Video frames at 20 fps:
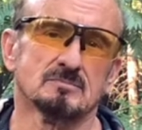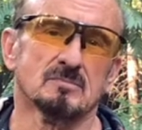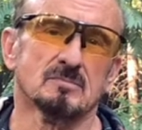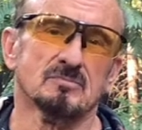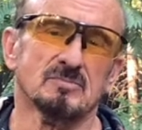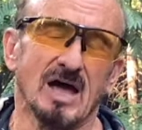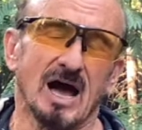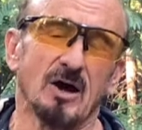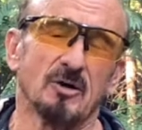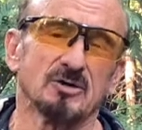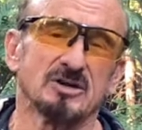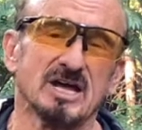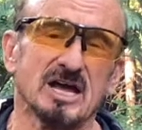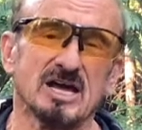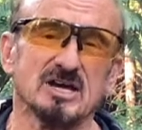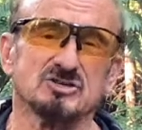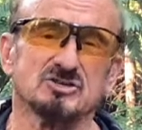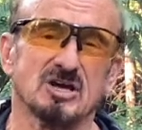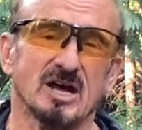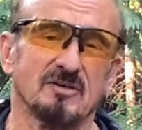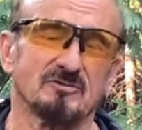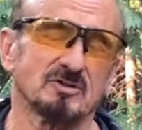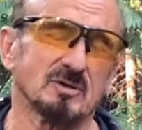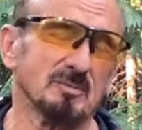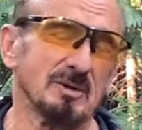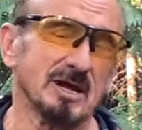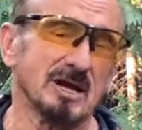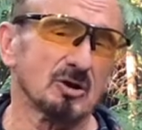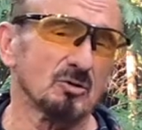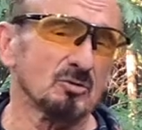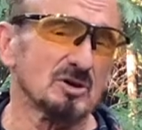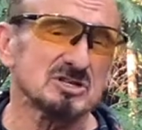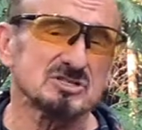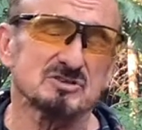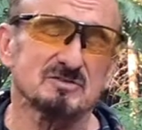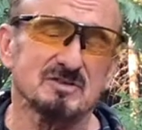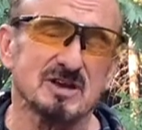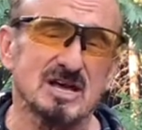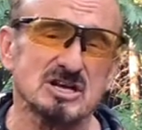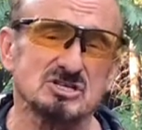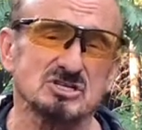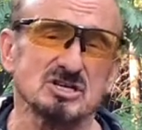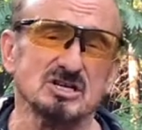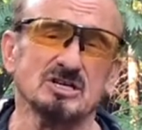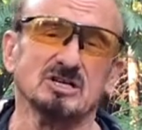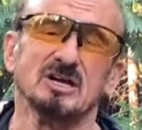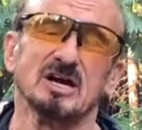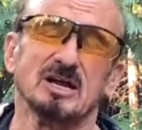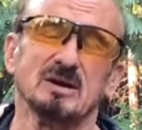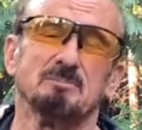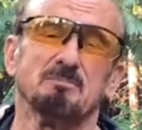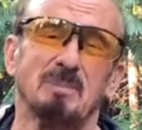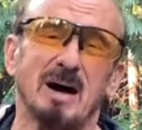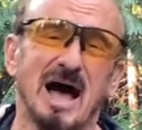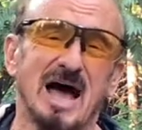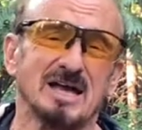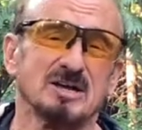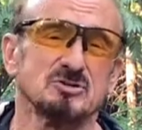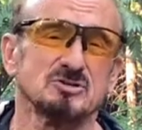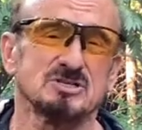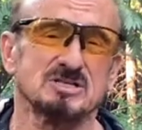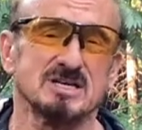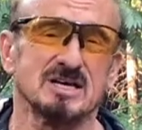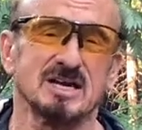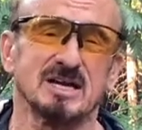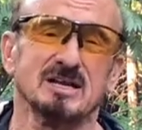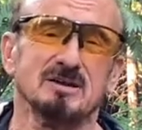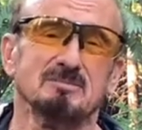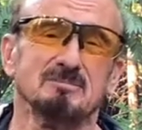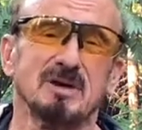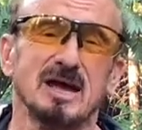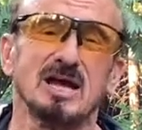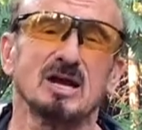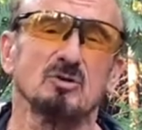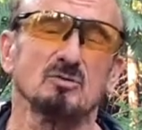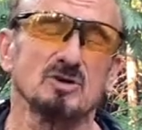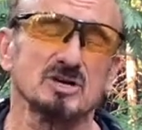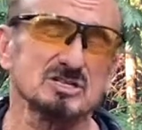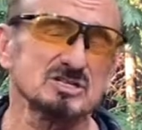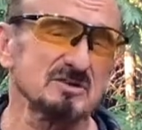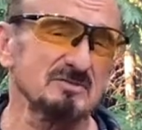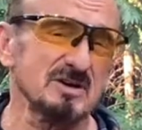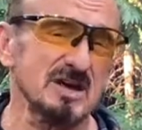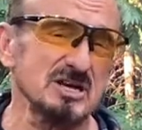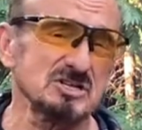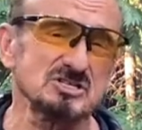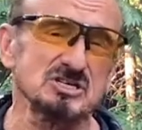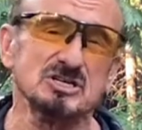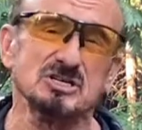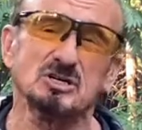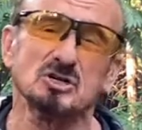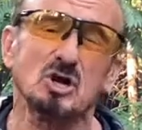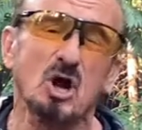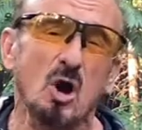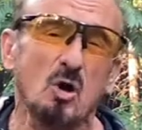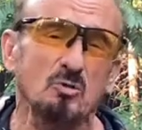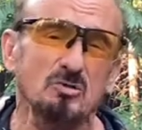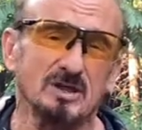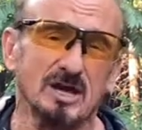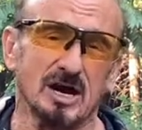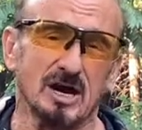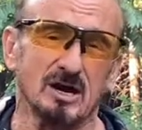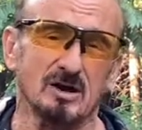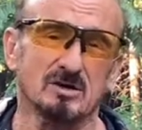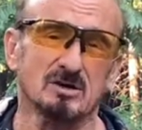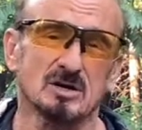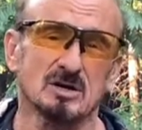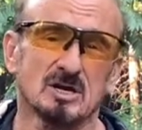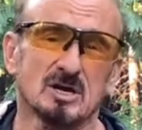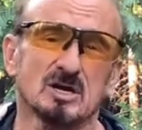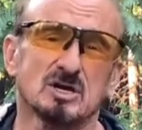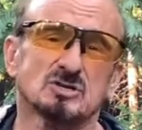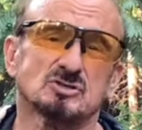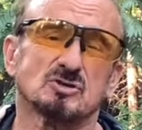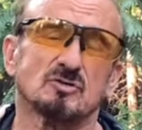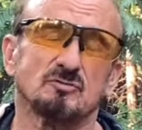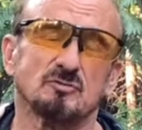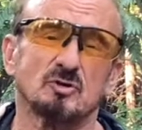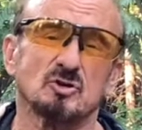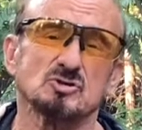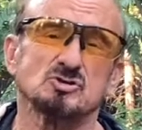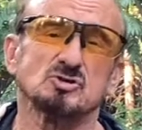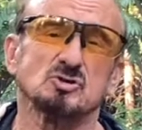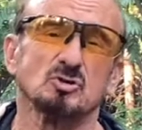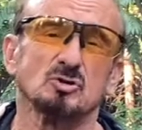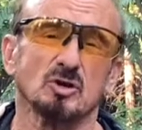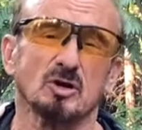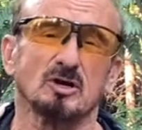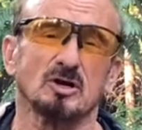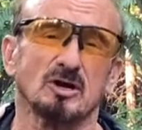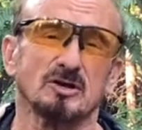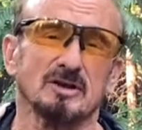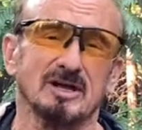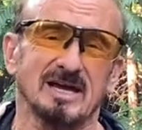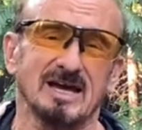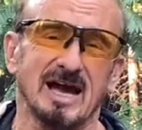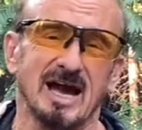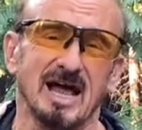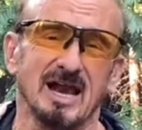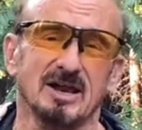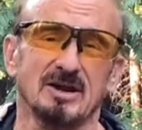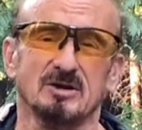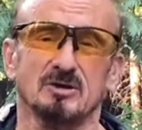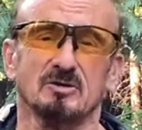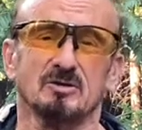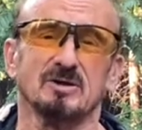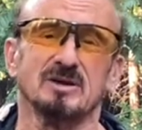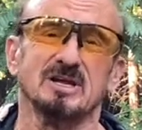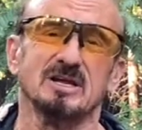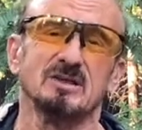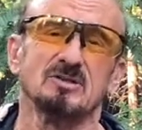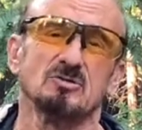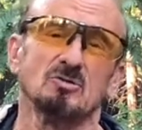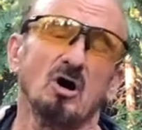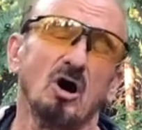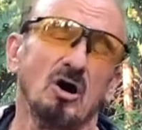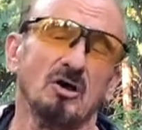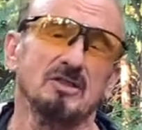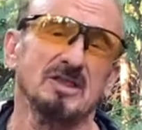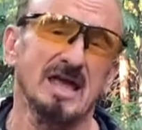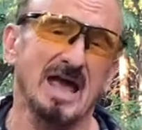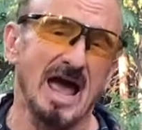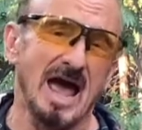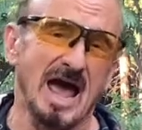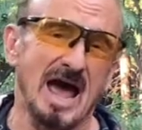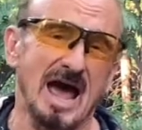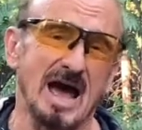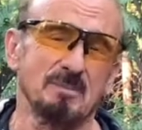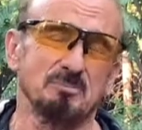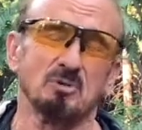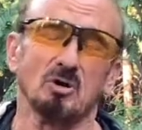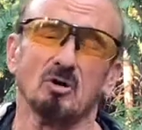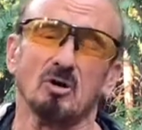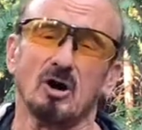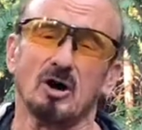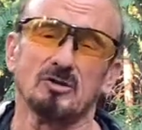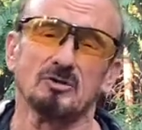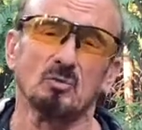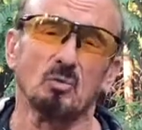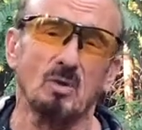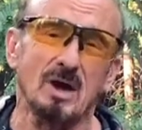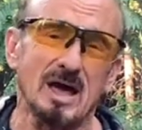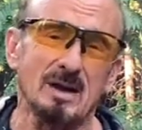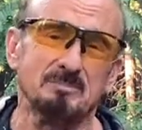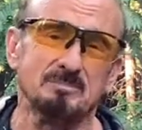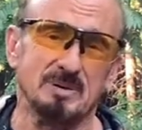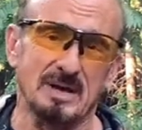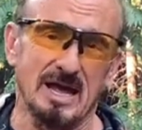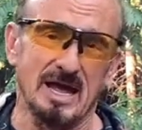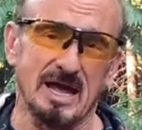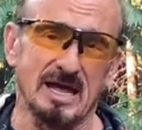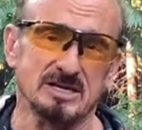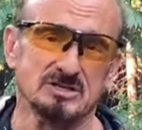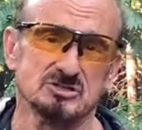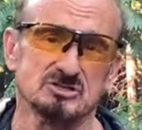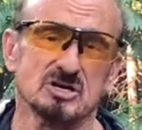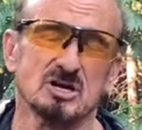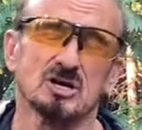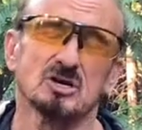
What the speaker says: Nowadays, you have to make a reservation. You got to buy your ticket and make a reservation to go there. So first you look on the calendar at either on the app or on the web page.